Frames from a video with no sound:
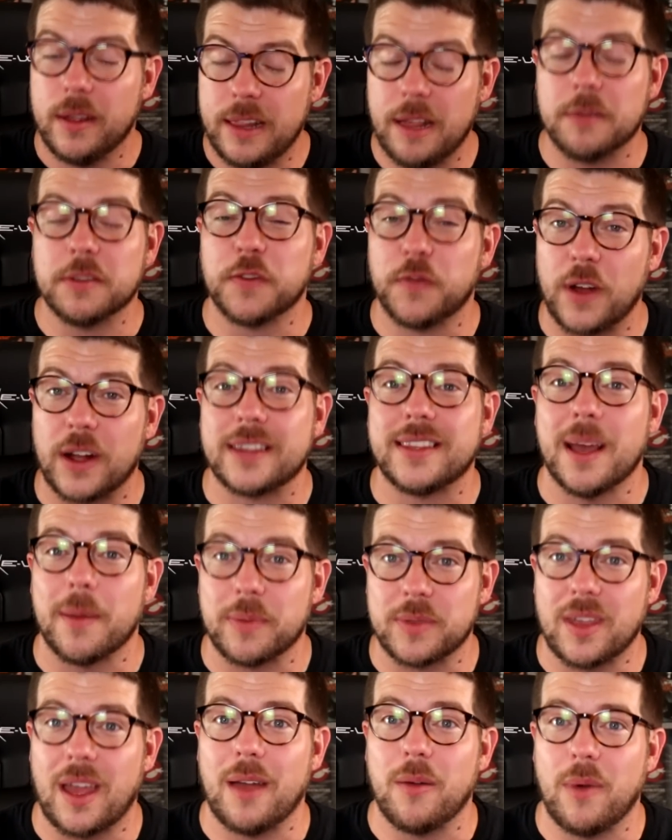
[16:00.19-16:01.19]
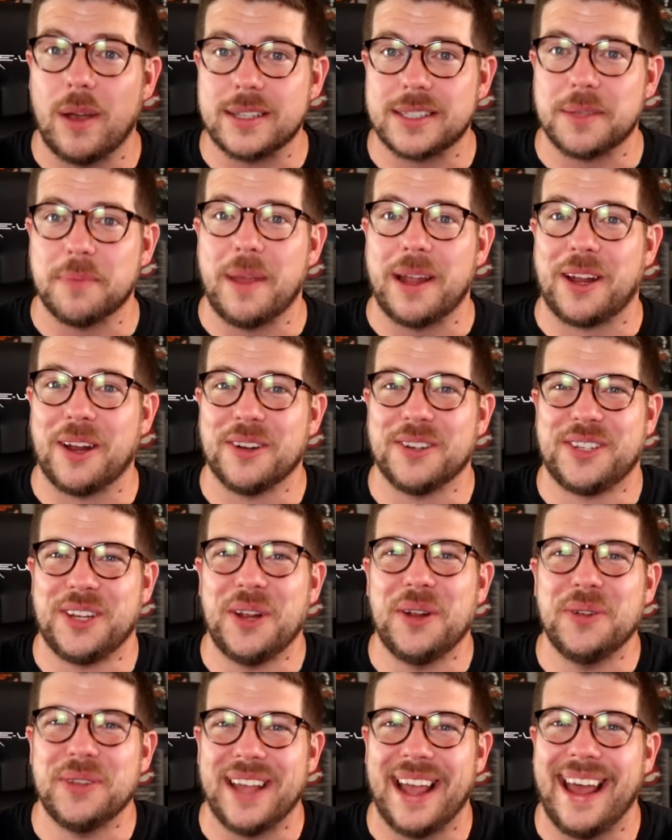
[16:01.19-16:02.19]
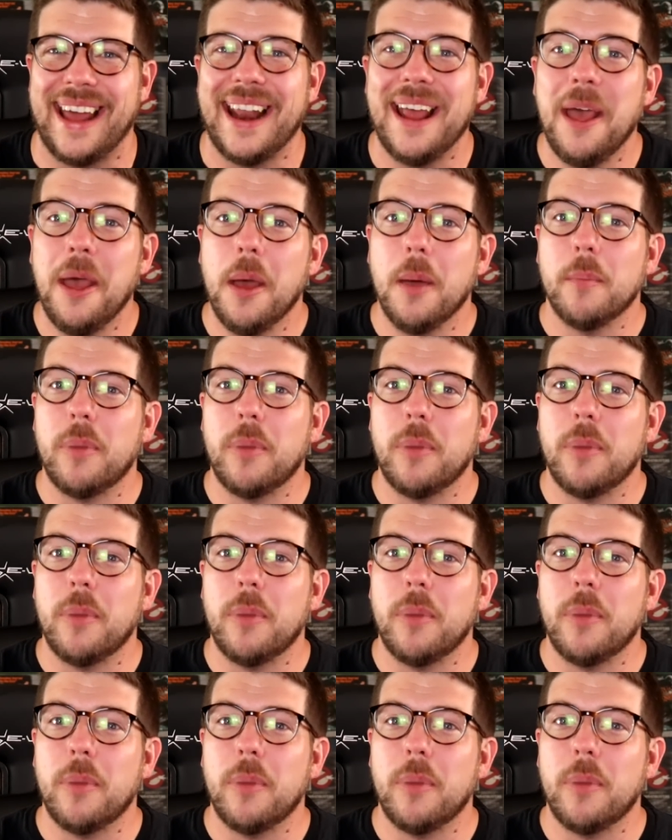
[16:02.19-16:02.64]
That was fucked up of Ty West to make her do that.